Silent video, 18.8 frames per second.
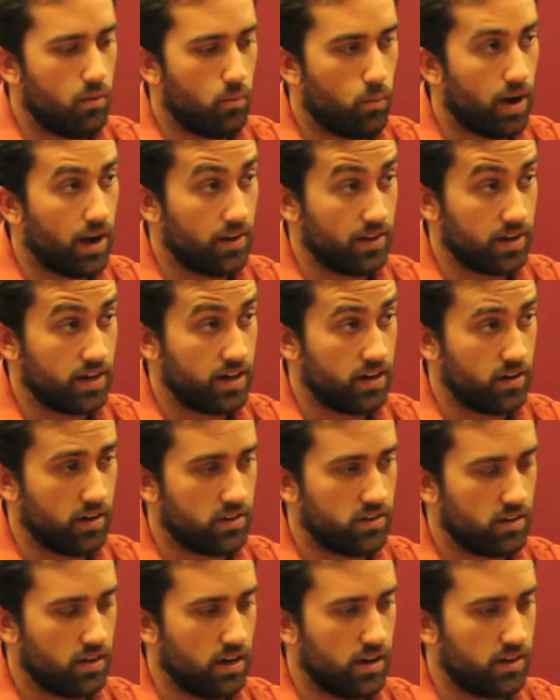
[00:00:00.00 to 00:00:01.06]
while they're here
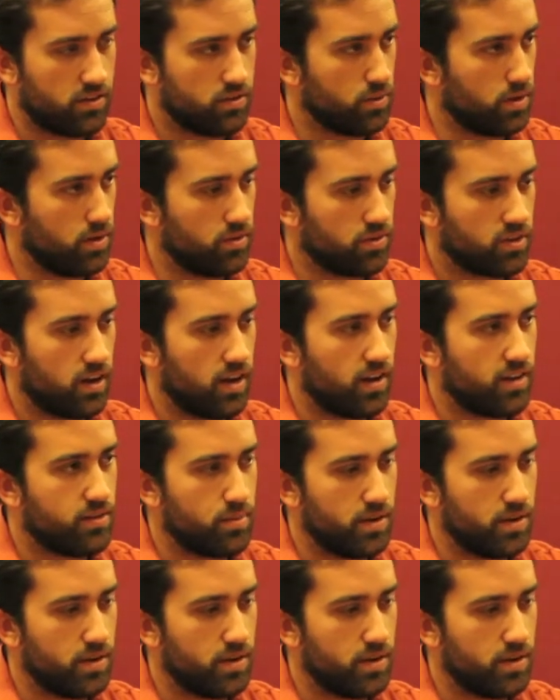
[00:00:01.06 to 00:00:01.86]
at Cerritos College,